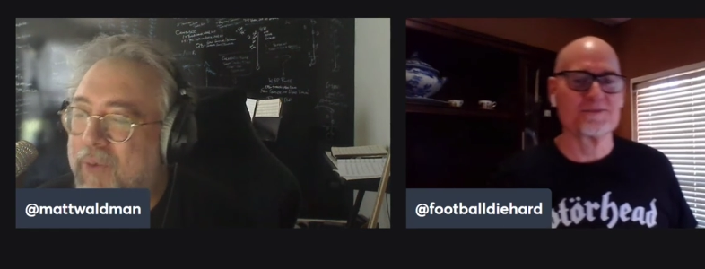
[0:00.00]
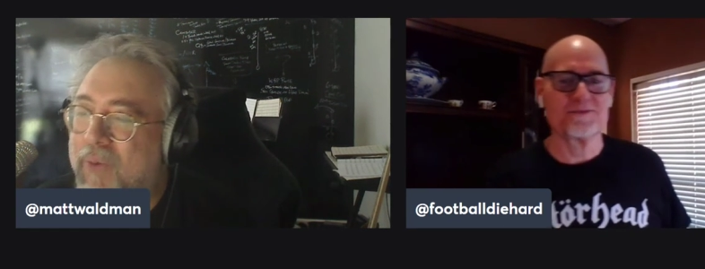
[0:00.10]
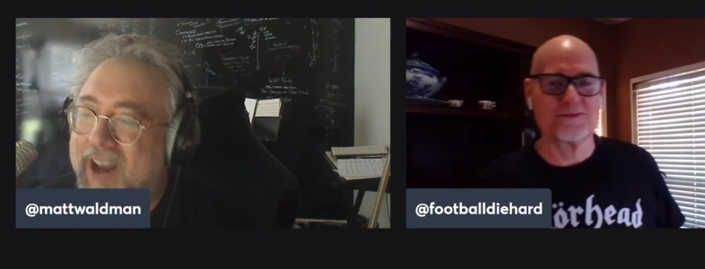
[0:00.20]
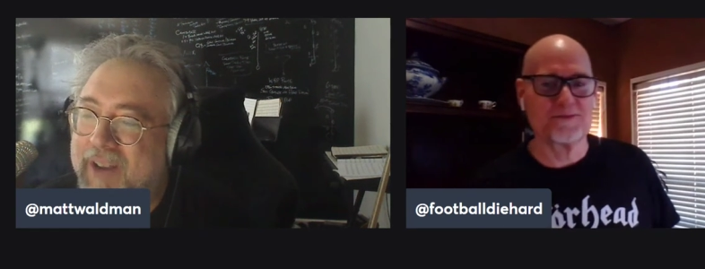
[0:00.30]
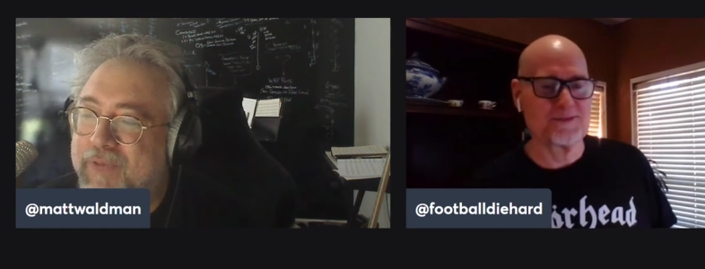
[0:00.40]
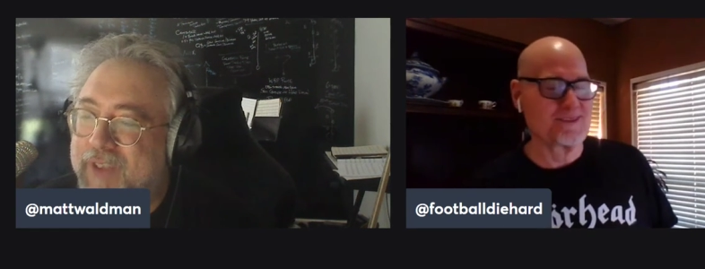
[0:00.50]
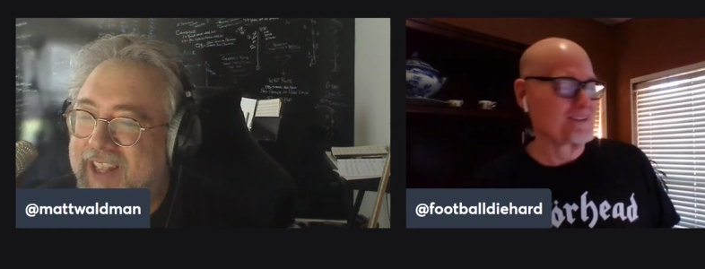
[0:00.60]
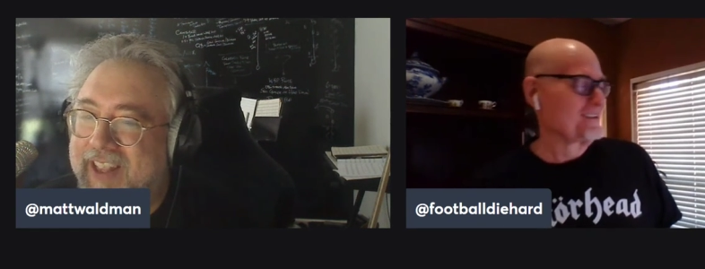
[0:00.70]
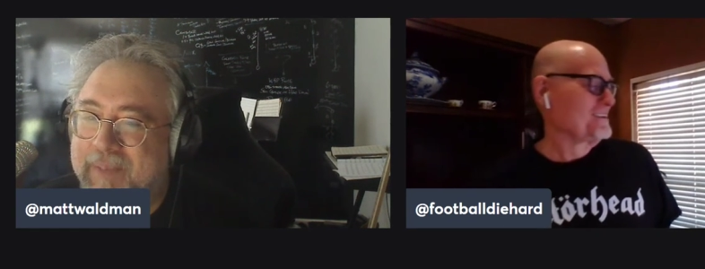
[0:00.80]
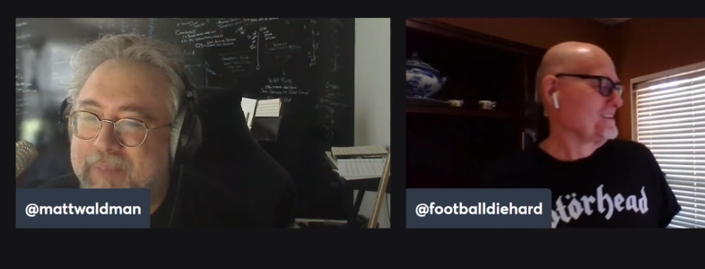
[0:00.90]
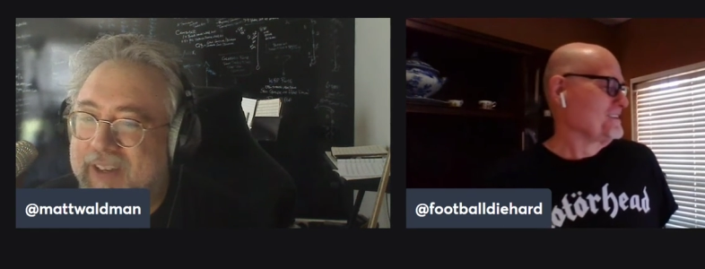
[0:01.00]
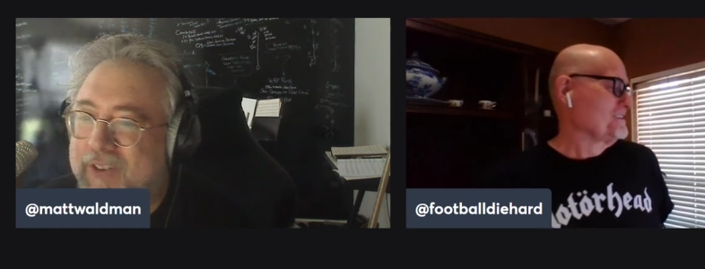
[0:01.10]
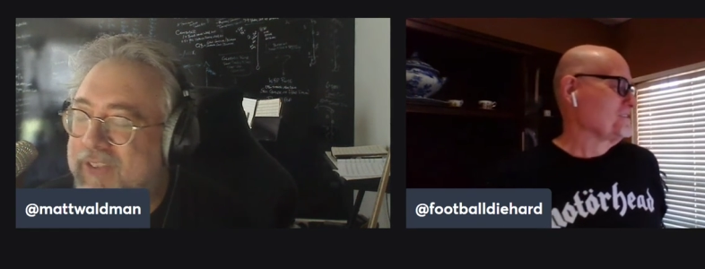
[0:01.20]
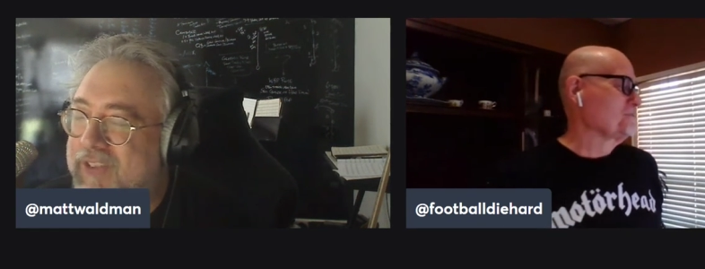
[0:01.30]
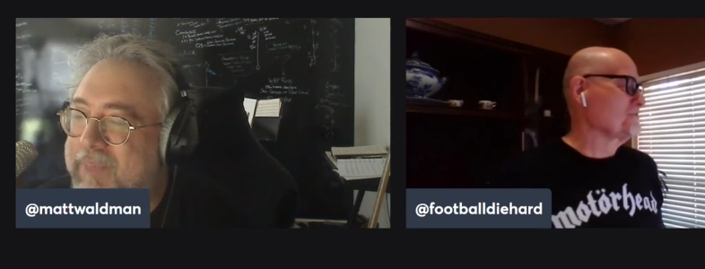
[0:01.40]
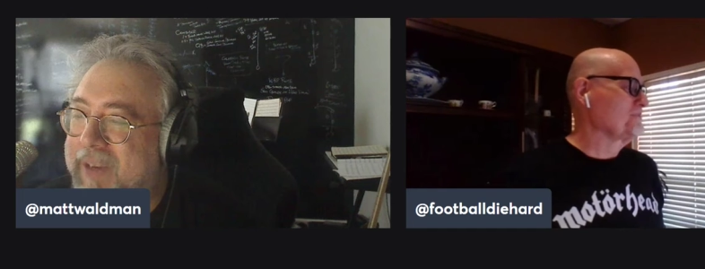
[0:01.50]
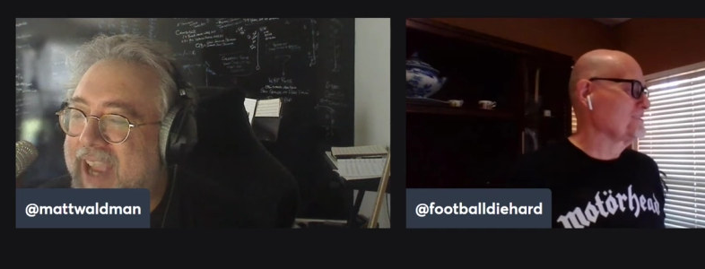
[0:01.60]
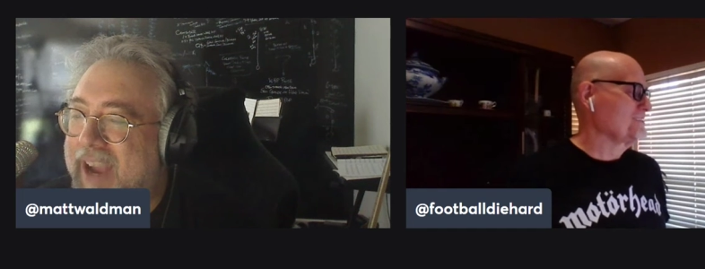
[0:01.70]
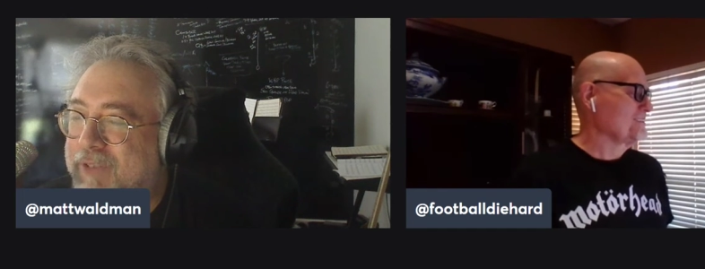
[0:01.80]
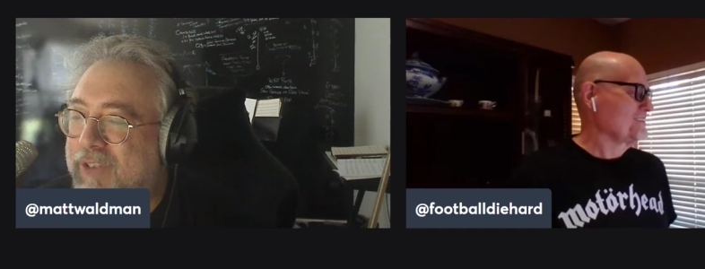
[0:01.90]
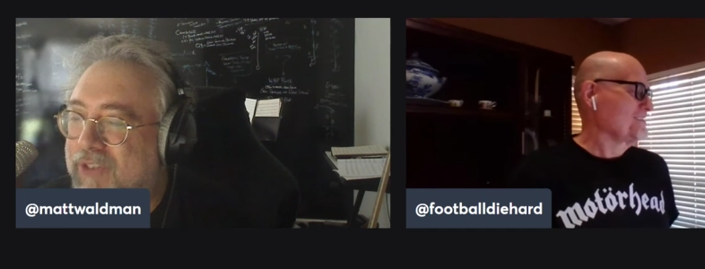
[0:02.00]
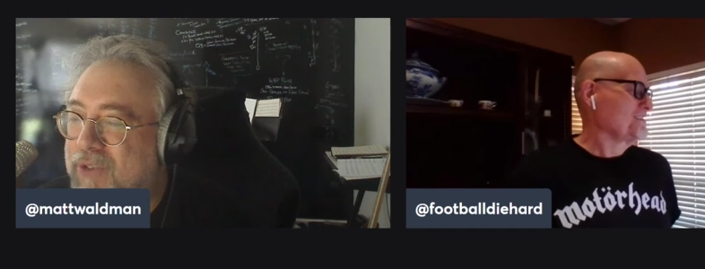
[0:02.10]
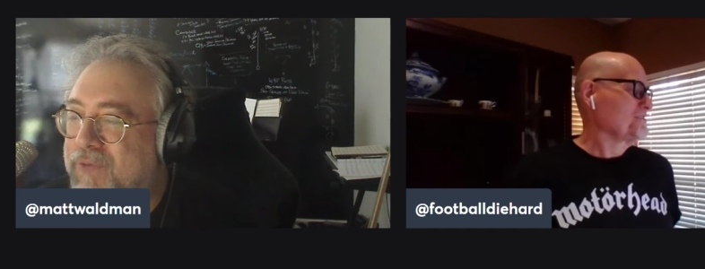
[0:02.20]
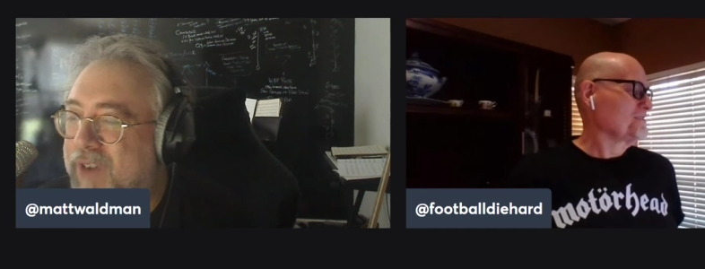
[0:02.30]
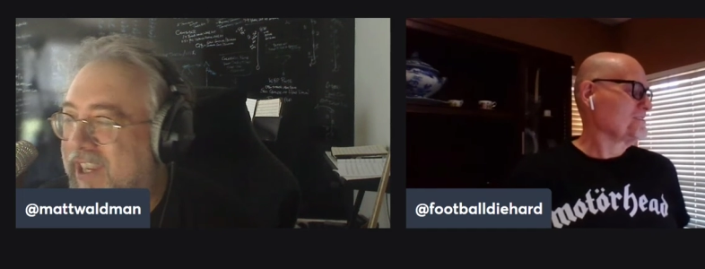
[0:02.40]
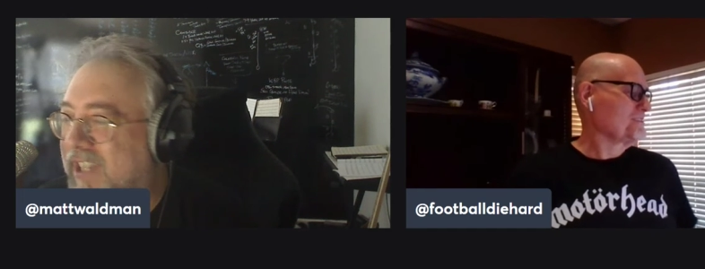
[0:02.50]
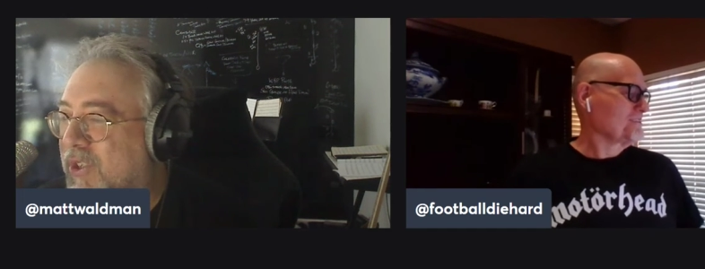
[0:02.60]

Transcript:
Speaker 1: want to feel it, but Christian McCaffrey's too fucking